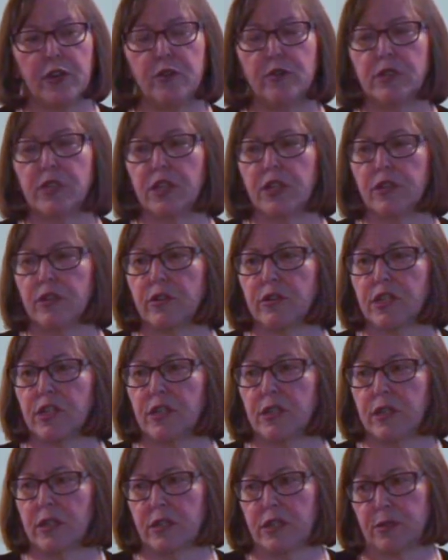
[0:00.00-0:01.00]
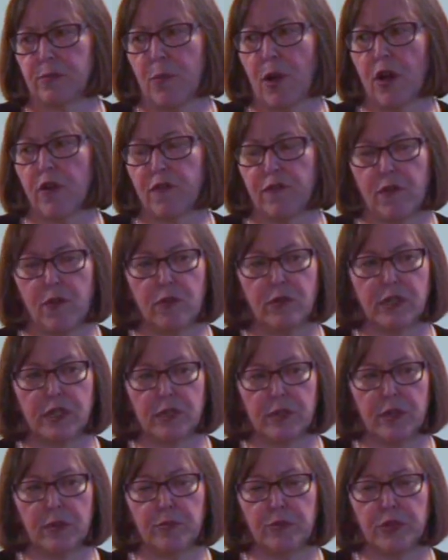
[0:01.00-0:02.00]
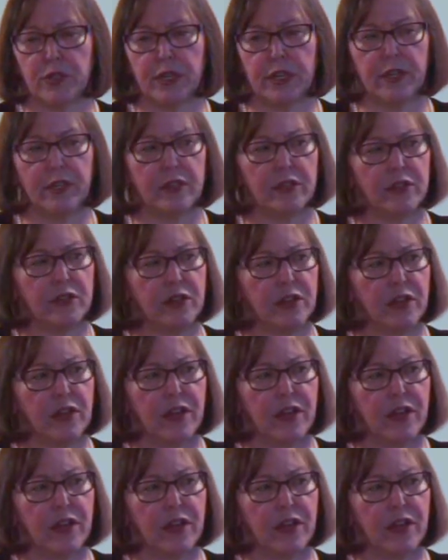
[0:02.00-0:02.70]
using their smartphones in particular?